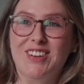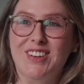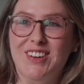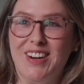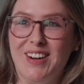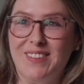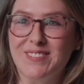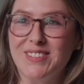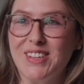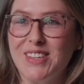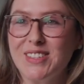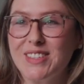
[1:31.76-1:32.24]
So
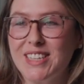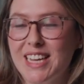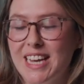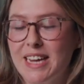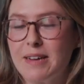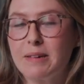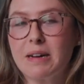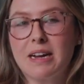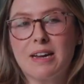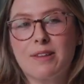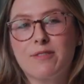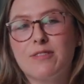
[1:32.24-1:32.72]
I'm not,
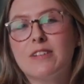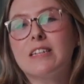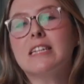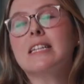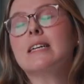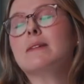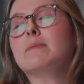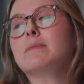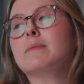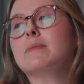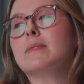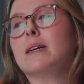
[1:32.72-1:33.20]
I, feel
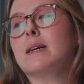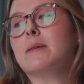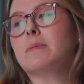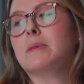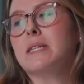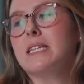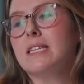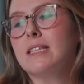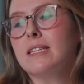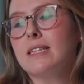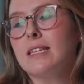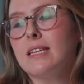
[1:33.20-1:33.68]
I'm a
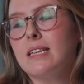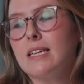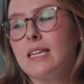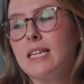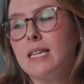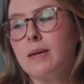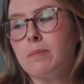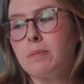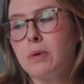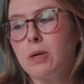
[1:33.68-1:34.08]
bit in, in a